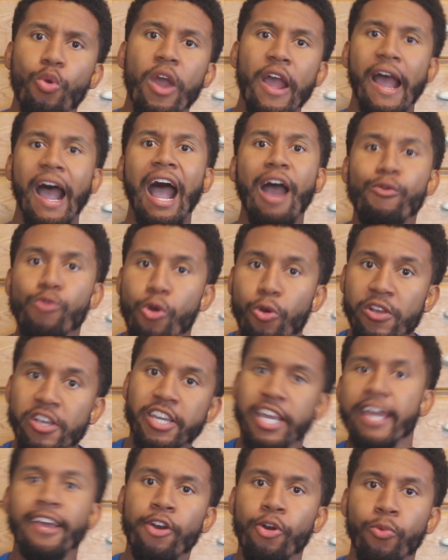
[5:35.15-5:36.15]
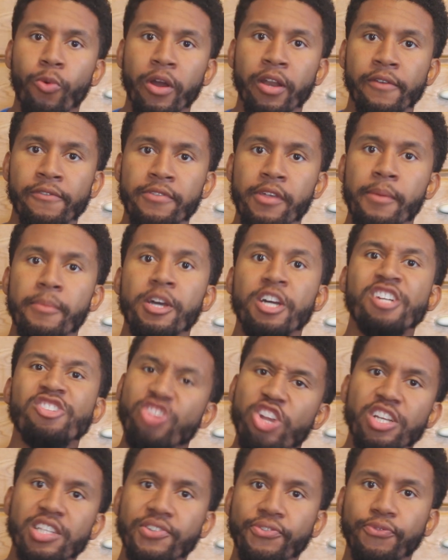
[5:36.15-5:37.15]
I will kill one of them
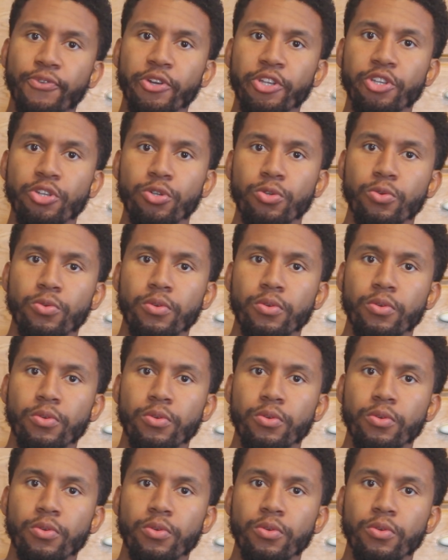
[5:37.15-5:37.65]
just for you.